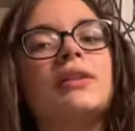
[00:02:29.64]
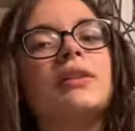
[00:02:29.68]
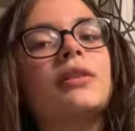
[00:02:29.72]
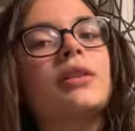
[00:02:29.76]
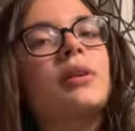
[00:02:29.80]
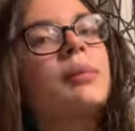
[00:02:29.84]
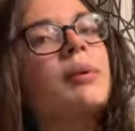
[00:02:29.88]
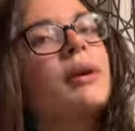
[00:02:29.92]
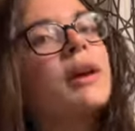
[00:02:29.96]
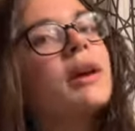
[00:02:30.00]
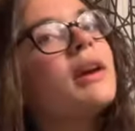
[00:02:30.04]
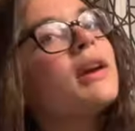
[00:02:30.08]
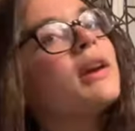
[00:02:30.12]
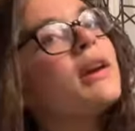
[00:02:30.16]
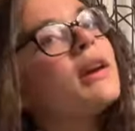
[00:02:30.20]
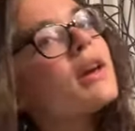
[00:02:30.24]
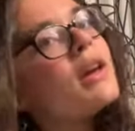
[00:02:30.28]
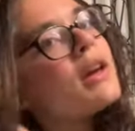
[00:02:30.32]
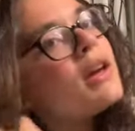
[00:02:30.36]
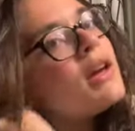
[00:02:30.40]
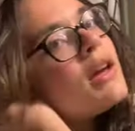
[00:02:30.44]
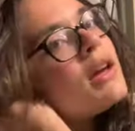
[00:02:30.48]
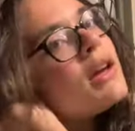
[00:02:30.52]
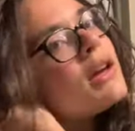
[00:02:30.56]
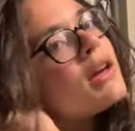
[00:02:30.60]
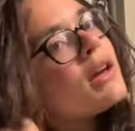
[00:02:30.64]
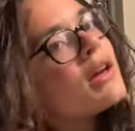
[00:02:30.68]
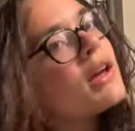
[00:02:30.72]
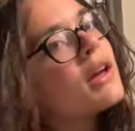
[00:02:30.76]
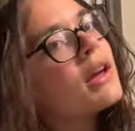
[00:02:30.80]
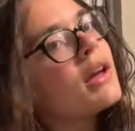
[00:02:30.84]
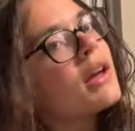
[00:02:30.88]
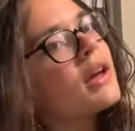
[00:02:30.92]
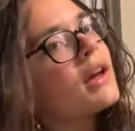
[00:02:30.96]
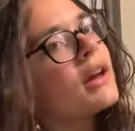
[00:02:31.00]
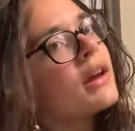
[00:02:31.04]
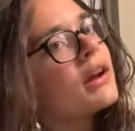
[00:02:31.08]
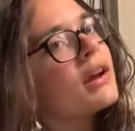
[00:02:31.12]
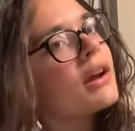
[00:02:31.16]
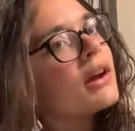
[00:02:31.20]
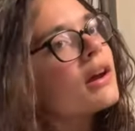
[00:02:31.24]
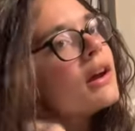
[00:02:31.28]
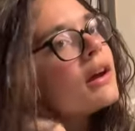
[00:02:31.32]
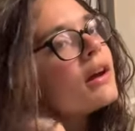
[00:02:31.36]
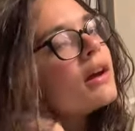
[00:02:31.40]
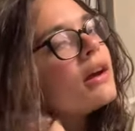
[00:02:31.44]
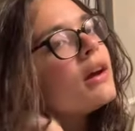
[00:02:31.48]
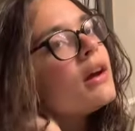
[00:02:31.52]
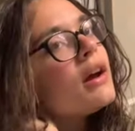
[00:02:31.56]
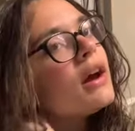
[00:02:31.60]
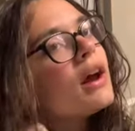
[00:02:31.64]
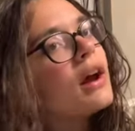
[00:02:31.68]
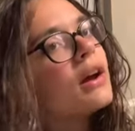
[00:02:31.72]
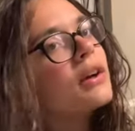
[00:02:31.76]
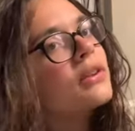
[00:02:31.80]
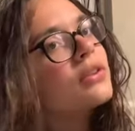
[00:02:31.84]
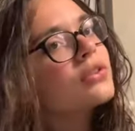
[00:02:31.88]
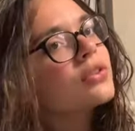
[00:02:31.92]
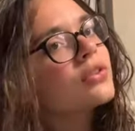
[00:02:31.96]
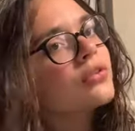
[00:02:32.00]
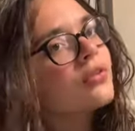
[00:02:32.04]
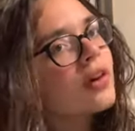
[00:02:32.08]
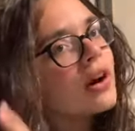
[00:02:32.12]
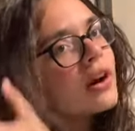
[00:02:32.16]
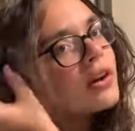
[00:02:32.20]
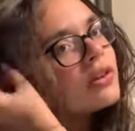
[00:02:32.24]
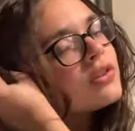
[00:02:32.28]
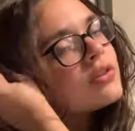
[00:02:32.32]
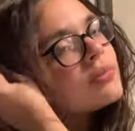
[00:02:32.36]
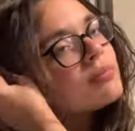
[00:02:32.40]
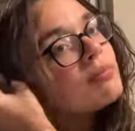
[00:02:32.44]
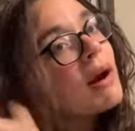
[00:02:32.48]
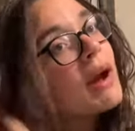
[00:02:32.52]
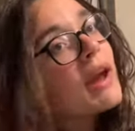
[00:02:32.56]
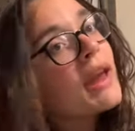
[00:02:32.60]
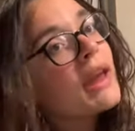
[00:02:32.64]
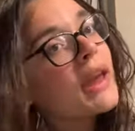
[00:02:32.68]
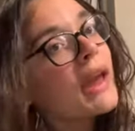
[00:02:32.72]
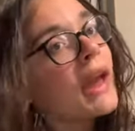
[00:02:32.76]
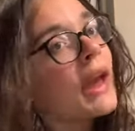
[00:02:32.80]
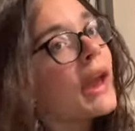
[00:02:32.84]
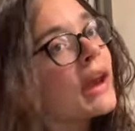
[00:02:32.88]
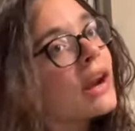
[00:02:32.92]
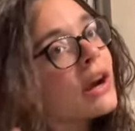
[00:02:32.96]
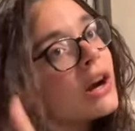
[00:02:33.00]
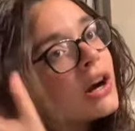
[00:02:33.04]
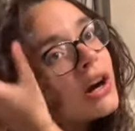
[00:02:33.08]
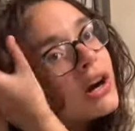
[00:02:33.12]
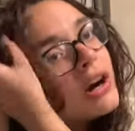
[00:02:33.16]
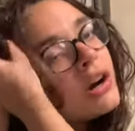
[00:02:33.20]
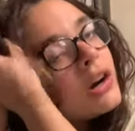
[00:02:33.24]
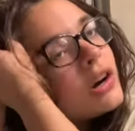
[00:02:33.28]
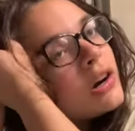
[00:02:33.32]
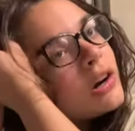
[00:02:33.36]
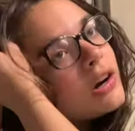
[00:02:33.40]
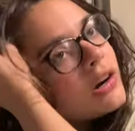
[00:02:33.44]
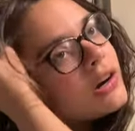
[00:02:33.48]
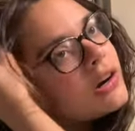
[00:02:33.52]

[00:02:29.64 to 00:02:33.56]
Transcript: little bit and I scrunch my hair.